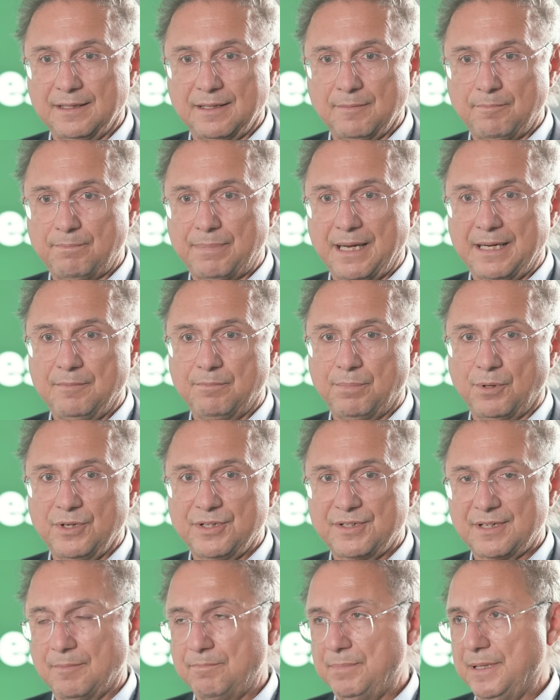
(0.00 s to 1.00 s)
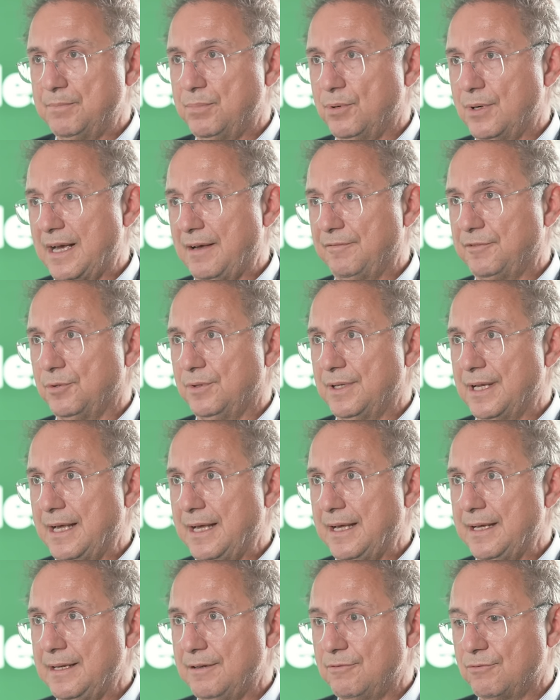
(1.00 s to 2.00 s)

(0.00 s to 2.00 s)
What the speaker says: the pain points that people have today, yeah.